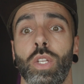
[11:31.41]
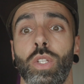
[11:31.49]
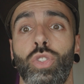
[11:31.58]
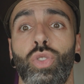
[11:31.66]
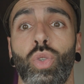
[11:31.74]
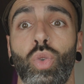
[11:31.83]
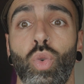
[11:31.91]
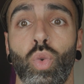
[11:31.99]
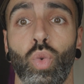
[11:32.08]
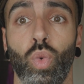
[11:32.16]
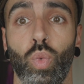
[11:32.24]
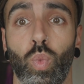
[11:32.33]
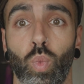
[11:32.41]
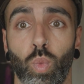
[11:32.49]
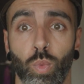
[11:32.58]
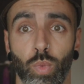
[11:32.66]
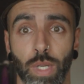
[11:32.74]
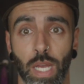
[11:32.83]
So
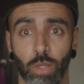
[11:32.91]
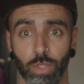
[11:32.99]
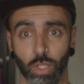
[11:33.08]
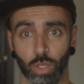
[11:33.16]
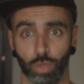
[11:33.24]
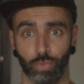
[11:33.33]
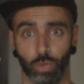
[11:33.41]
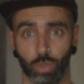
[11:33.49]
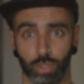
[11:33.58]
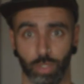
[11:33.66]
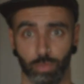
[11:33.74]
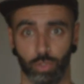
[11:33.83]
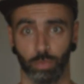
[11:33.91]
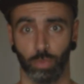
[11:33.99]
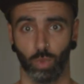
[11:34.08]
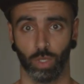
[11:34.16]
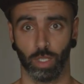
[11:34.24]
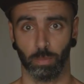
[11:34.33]
now the autofocus seems to be
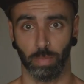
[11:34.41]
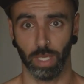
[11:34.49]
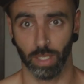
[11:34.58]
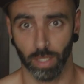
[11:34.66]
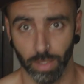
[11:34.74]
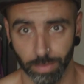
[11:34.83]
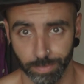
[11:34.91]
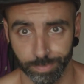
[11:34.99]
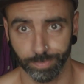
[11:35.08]
working better.